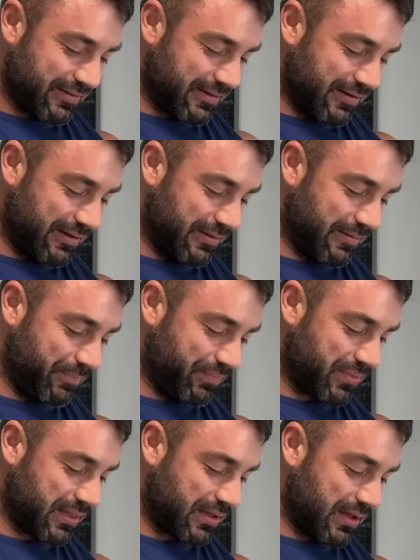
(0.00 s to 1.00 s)
Um,
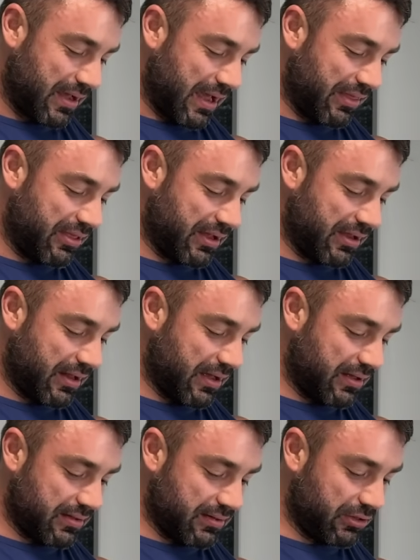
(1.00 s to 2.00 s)
and then a
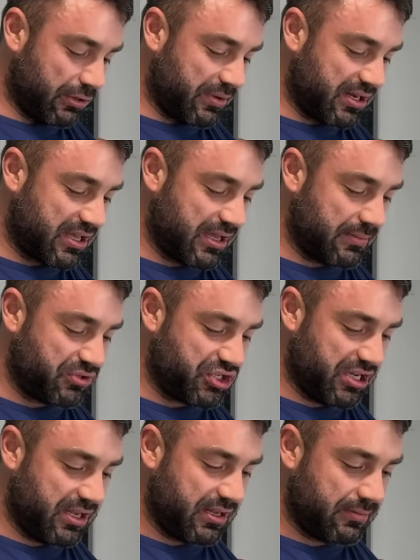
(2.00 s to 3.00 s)
little bit of
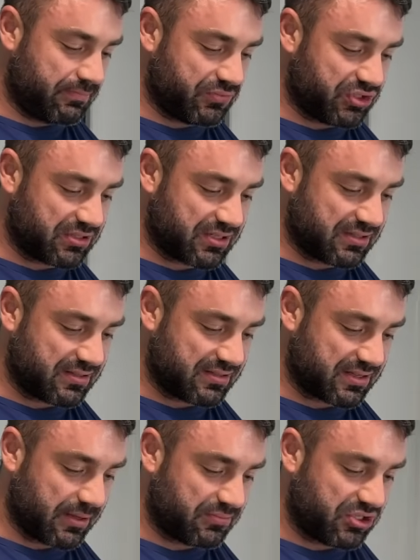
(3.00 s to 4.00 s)
kimchi, just because this
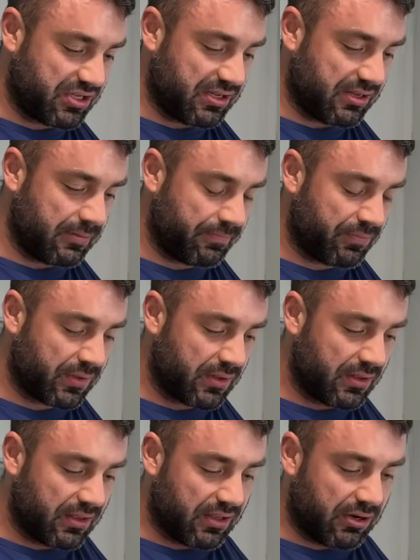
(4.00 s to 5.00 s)
kimchi,
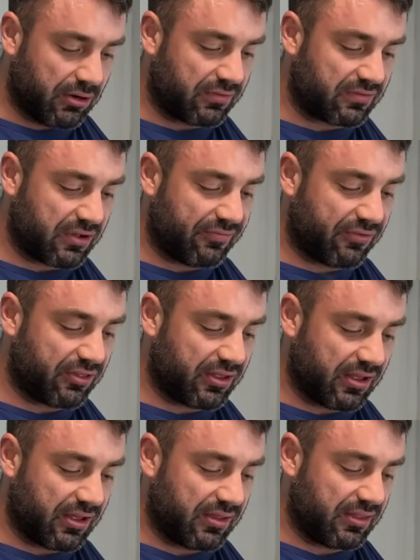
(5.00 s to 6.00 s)
you know, it's good for
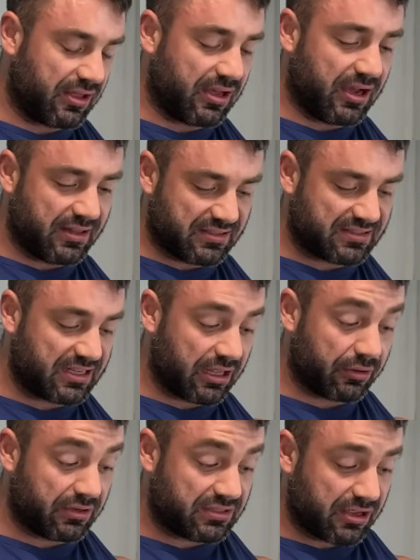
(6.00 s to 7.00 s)
the gut. The
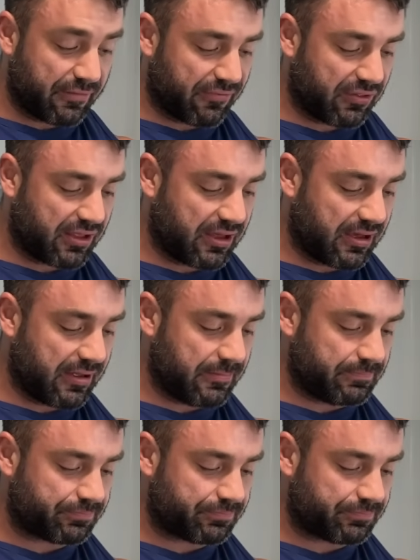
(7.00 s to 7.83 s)
celery is good for the gut.